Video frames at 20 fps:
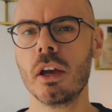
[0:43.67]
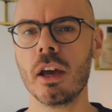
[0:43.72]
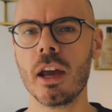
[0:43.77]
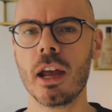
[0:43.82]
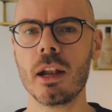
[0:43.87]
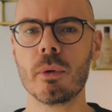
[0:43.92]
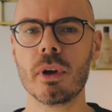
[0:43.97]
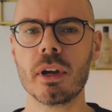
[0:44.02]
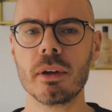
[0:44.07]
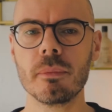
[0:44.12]

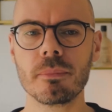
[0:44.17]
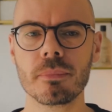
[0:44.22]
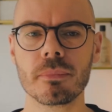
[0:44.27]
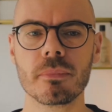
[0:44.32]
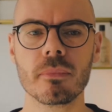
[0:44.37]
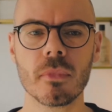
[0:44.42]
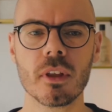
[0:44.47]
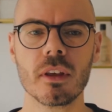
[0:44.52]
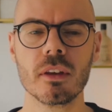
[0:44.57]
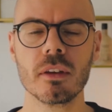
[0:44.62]
Anyway,
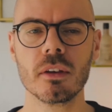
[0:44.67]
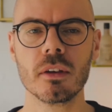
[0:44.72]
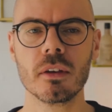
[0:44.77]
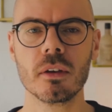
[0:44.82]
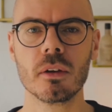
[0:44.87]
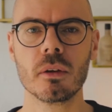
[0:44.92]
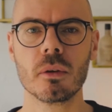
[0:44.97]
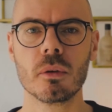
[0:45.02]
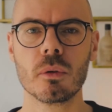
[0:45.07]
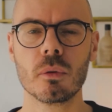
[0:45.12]

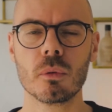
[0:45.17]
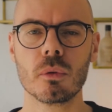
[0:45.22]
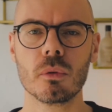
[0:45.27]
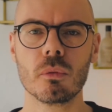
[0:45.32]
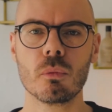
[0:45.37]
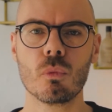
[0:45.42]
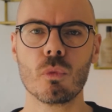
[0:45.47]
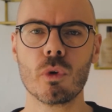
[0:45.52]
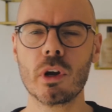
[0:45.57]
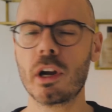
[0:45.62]

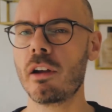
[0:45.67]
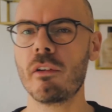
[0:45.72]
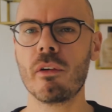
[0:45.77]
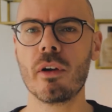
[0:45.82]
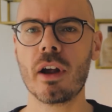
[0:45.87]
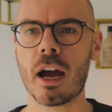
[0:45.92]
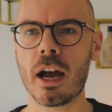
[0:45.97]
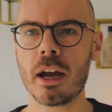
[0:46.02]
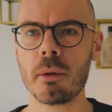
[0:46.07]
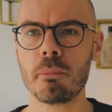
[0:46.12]
wherever
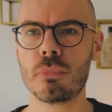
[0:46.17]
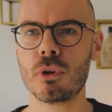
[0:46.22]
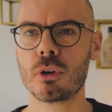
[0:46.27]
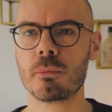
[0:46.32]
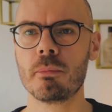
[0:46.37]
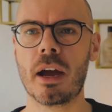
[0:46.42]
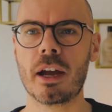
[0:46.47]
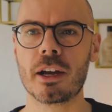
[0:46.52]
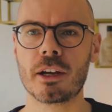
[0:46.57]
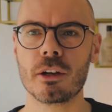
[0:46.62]
I put
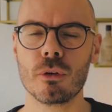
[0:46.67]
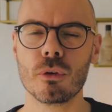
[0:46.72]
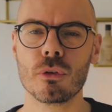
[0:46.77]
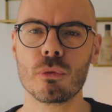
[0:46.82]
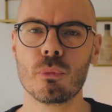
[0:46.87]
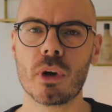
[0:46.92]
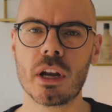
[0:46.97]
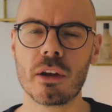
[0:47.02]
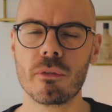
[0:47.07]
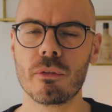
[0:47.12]
my clothes,
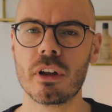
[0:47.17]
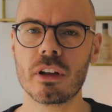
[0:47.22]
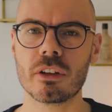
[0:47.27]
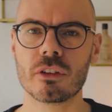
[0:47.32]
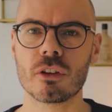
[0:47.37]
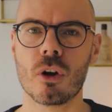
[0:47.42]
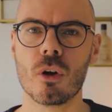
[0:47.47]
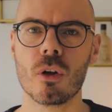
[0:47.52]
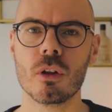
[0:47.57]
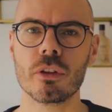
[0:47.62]
whatever it's
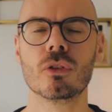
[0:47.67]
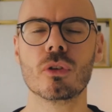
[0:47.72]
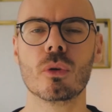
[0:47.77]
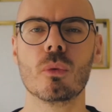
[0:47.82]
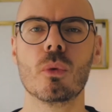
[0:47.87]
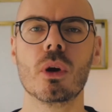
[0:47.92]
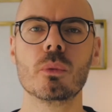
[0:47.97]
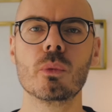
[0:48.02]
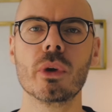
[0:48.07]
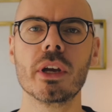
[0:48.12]
called. So
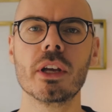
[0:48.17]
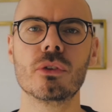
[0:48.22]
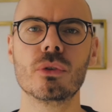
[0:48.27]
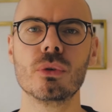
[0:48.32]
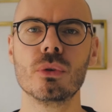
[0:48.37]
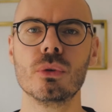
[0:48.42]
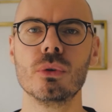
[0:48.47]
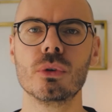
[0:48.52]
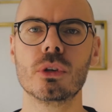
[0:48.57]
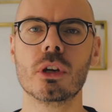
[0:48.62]
one way
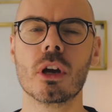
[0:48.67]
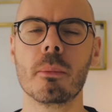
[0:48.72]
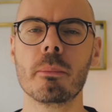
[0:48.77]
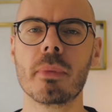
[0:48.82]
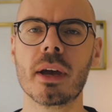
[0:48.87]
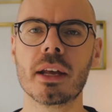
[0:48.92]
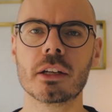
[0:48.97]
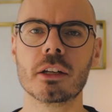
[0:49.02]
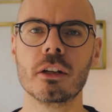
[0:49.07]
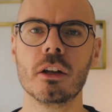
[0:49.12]
to
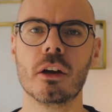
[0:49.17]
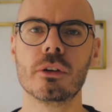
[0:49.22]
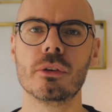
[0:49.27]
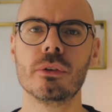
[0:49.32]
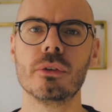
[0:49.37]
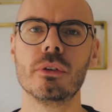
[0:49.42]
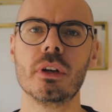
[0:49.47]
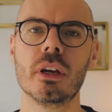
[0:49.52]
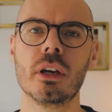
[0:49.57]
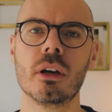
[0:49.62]
combat
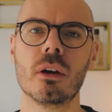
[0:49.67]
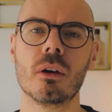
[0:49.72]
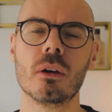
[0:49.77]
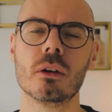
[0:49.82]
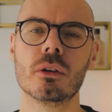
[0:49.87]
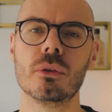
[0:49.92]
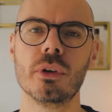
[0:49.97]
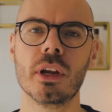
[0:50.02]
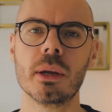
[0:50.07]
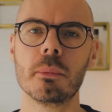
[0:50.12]
clutter
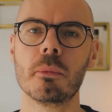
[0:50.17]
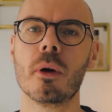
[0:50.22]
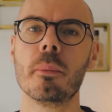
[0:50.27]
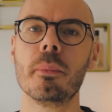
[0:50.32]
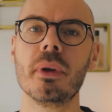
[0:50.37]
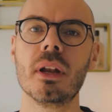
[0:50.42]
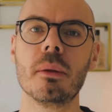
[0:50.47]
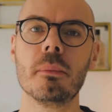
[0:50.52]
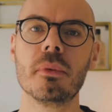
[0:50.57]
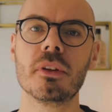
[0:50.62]
or create more
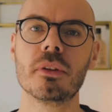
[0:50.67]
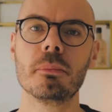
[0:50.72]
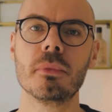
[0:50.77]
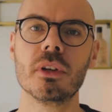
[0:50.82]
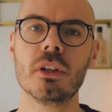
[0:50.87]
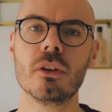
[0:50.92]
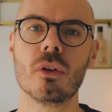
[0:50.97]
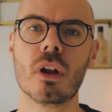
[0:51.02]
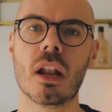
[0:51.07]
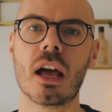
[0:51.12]
minimalism
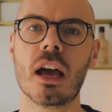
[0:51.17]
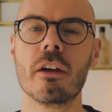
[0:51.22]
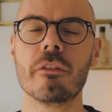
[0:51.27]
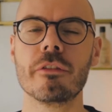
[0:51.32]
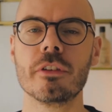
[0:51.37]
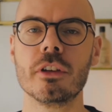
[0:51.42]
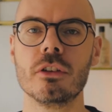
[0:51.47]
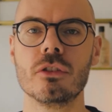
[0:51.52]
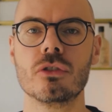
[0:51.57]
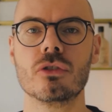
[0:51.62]
in your
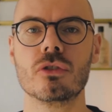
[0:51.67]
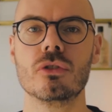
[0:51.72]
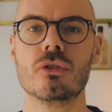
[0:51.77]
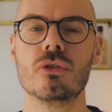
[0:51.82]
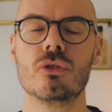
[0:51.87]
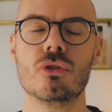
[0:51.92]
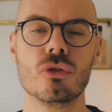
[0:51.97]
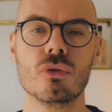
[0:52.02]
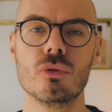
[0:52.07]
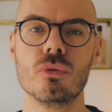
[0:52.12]
life is
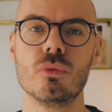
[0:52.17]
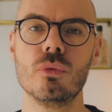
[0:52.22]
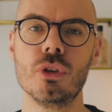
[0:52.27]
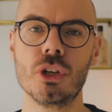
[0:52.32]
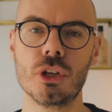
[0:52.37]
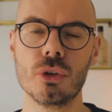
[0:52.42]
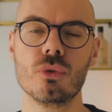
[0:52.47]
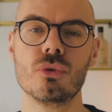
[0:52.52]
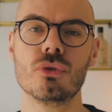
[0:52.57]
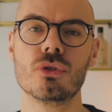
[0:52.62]
to
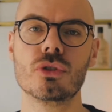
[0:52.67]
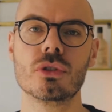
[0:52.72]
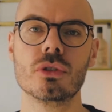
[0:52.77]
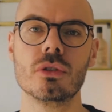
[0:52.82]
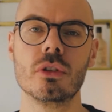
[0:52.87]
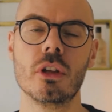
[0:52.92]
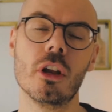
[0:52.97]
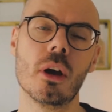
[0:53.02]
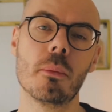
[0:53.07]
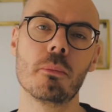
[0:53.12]
reduce
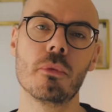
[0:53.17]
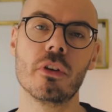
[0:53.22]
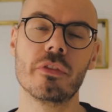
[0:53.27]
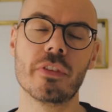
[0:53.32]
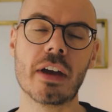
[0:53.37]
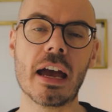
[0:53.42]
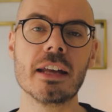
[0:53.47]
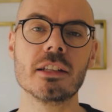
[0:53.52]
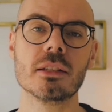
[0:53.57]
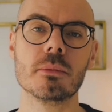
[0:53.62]
the number of
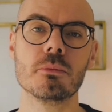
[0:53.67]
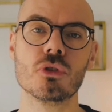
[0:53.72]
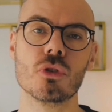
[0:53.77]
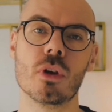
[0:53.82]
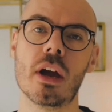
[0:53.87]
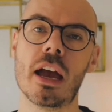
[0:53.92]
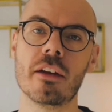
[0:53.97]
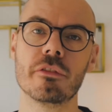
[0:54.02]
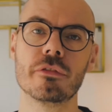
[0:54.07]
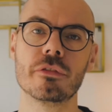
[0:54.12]
items you
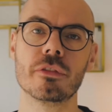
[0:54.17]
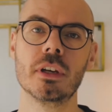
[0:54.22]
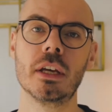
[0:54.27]
have.